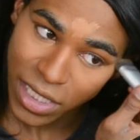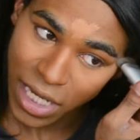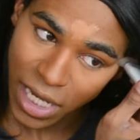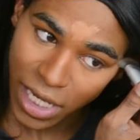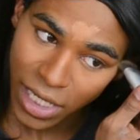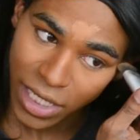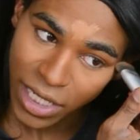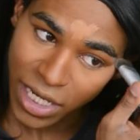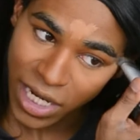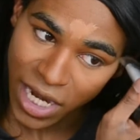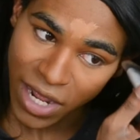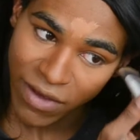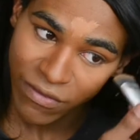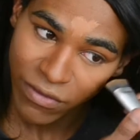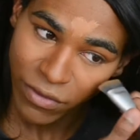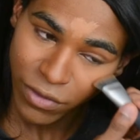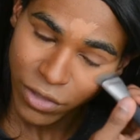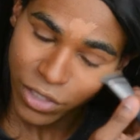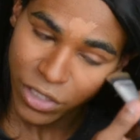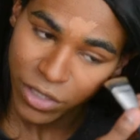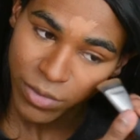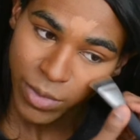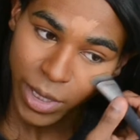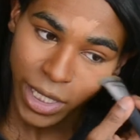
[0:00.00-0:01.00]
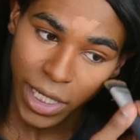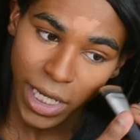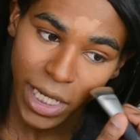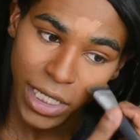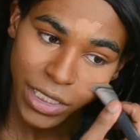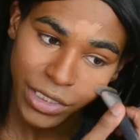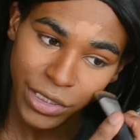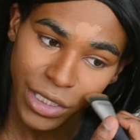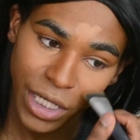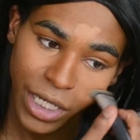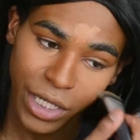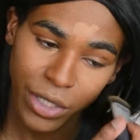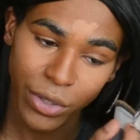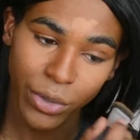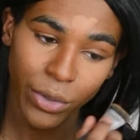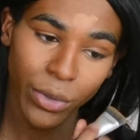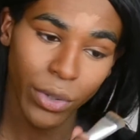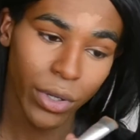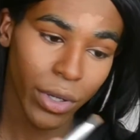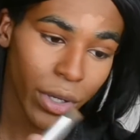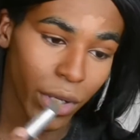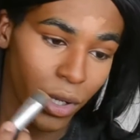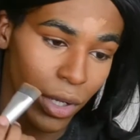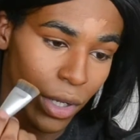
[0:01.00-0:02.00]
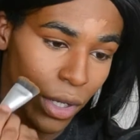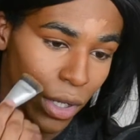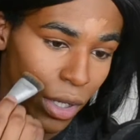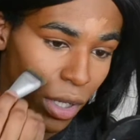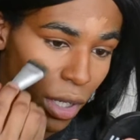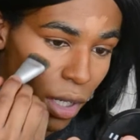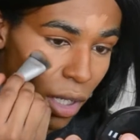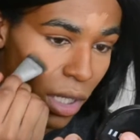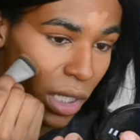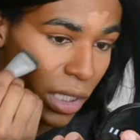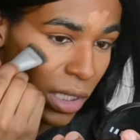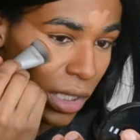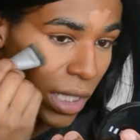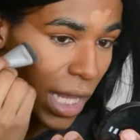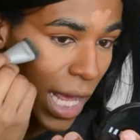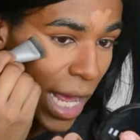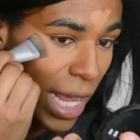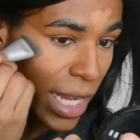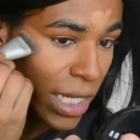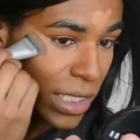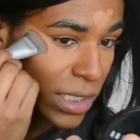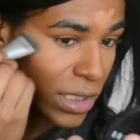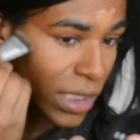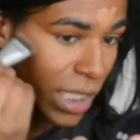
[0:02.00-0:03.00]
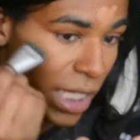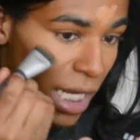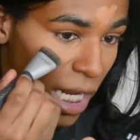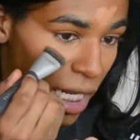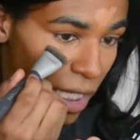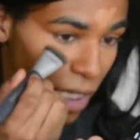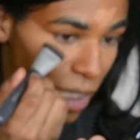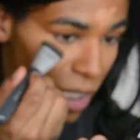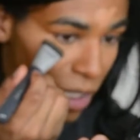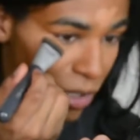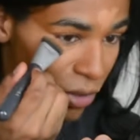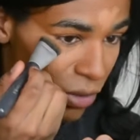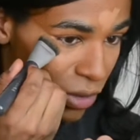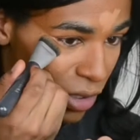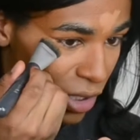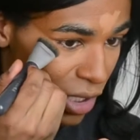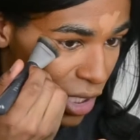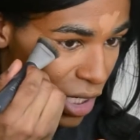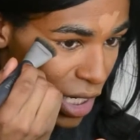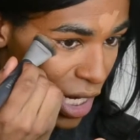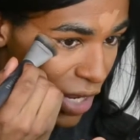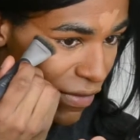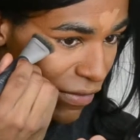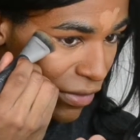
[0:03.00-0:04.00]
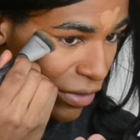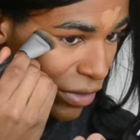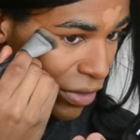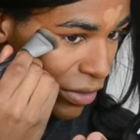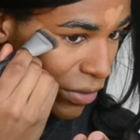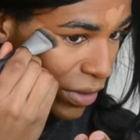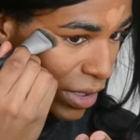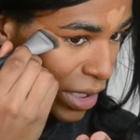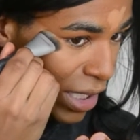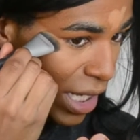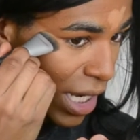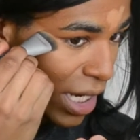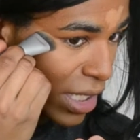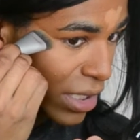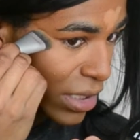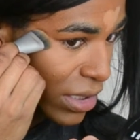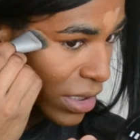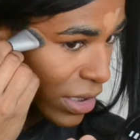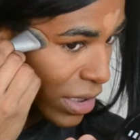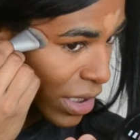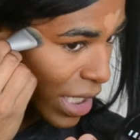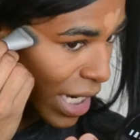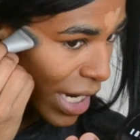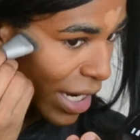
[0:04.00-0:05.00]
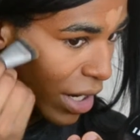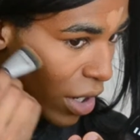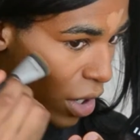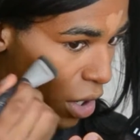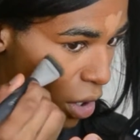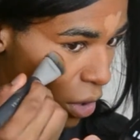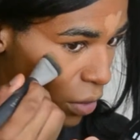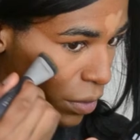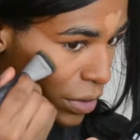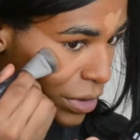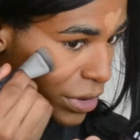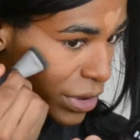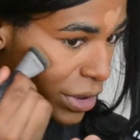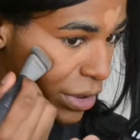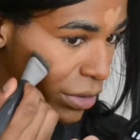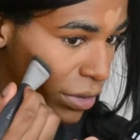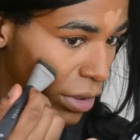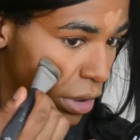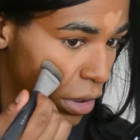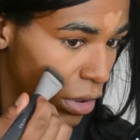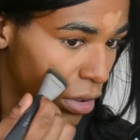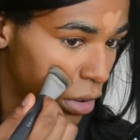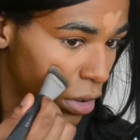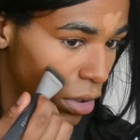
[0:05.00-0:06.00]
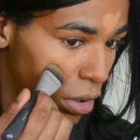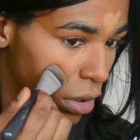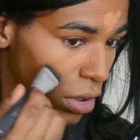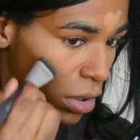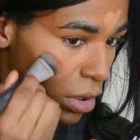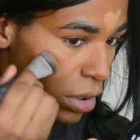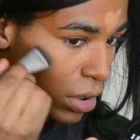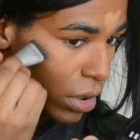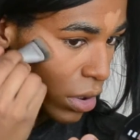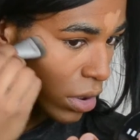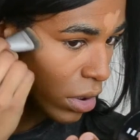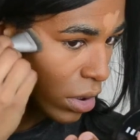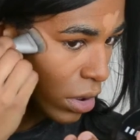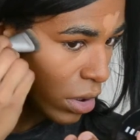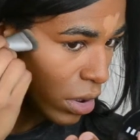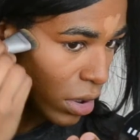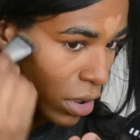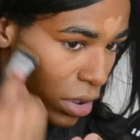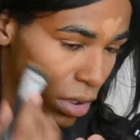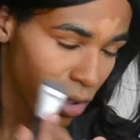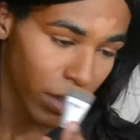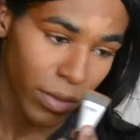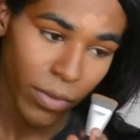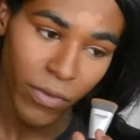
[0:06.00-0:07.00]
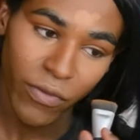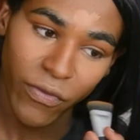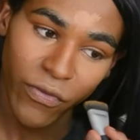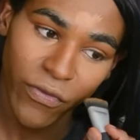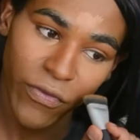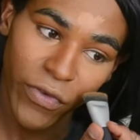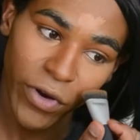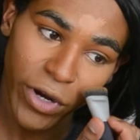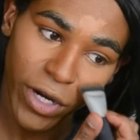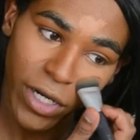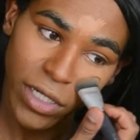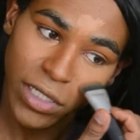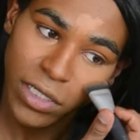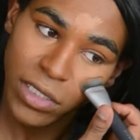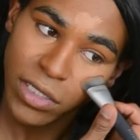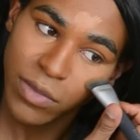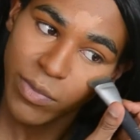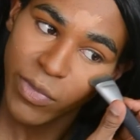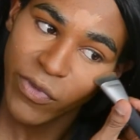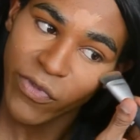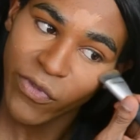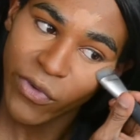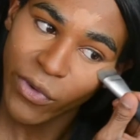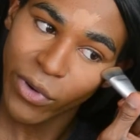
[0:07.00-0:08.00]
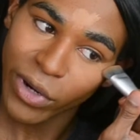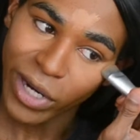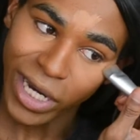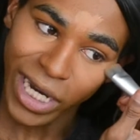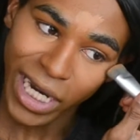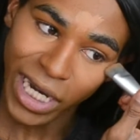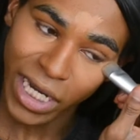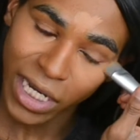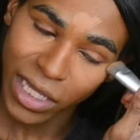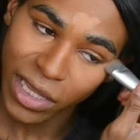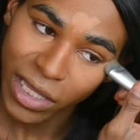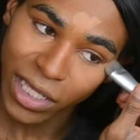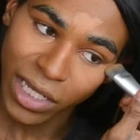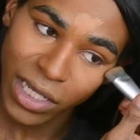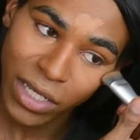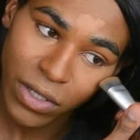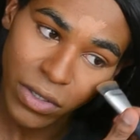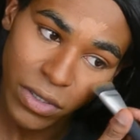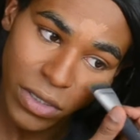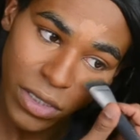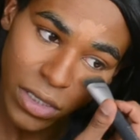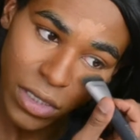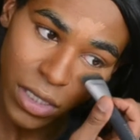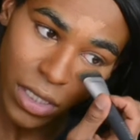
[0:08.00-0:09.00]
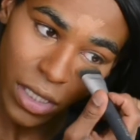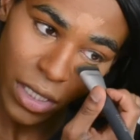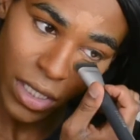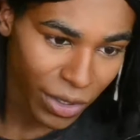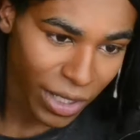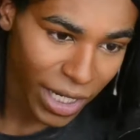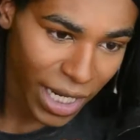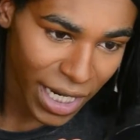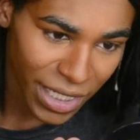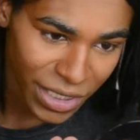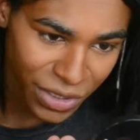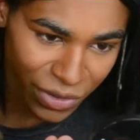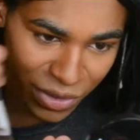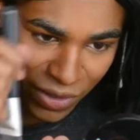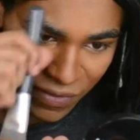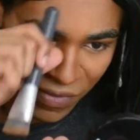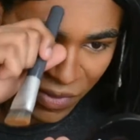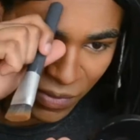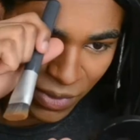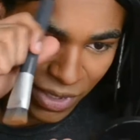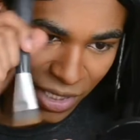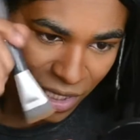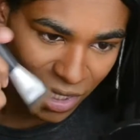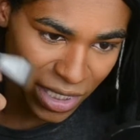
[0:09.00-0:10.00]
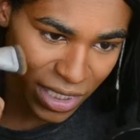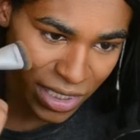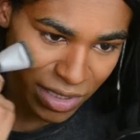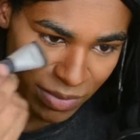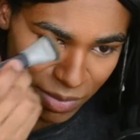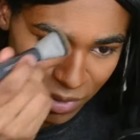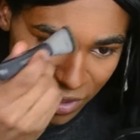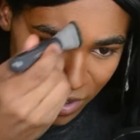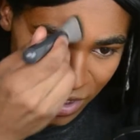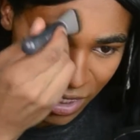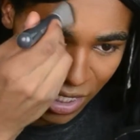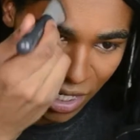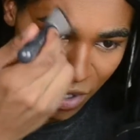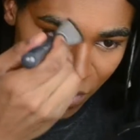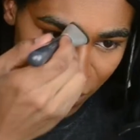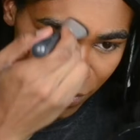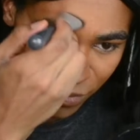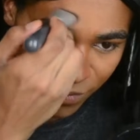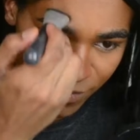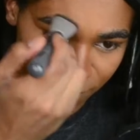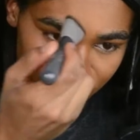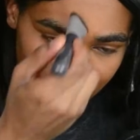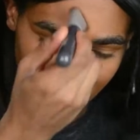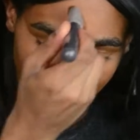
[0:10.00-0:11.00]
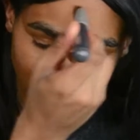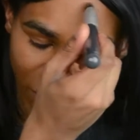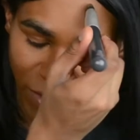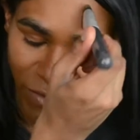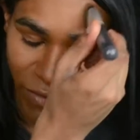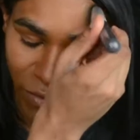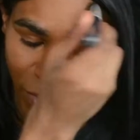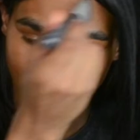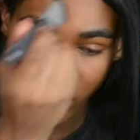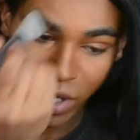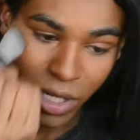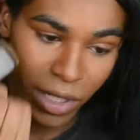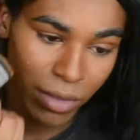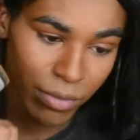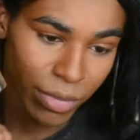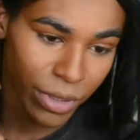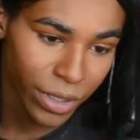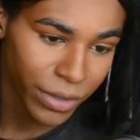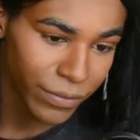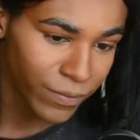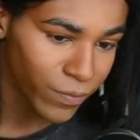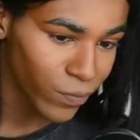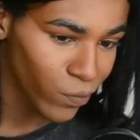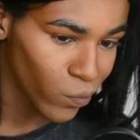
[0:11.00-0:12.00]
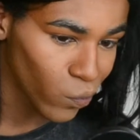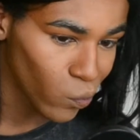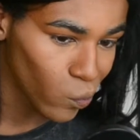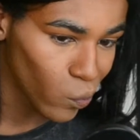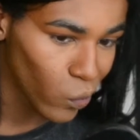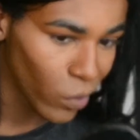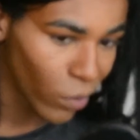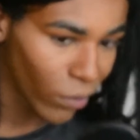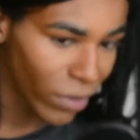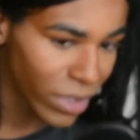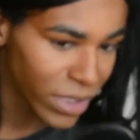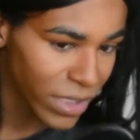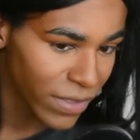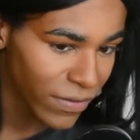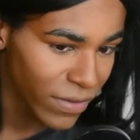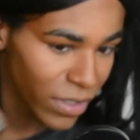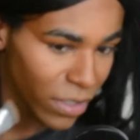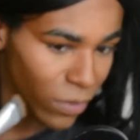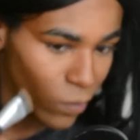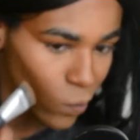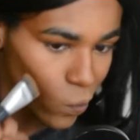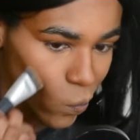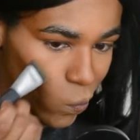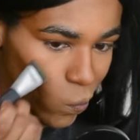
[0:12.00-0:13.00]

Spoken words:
I never do my eyeshadow last. Like, I literally never do it last. I always do it first before anything else. Okay, I do love the way that this blended out on my forehead, but the rest of it,